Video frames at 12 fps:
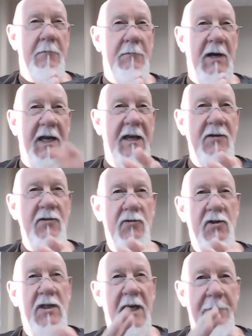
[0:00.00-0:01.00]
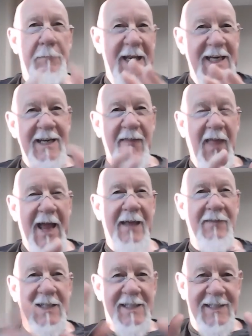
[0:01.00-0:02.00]
But can you slip into
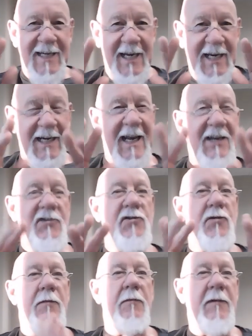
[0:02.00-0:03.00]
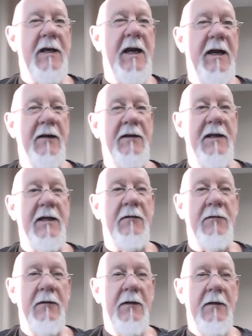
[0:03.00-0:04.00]
that, this second nature kind of
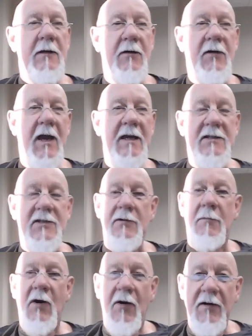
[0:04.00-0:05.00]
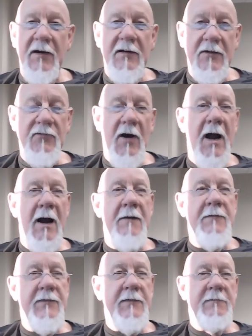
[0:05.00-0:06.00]
deal? Okay, so I'm learning to
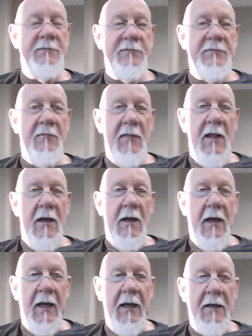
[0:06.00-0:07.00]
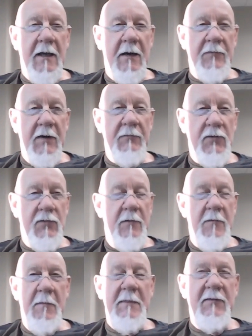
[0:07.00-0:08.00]
drive, and I've never
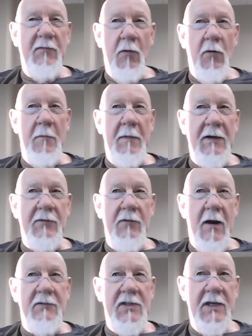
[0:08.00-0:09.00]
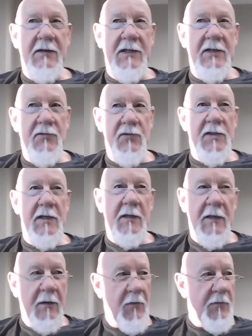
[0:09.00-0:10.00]
driven before. My driver's ed teacher's
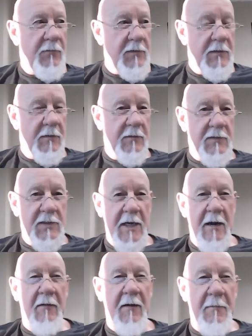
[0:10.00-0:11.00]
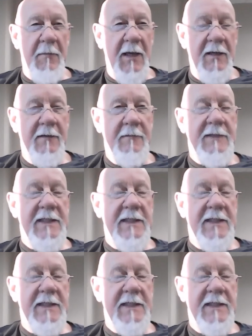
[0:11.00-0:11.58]
sitting there staring at me,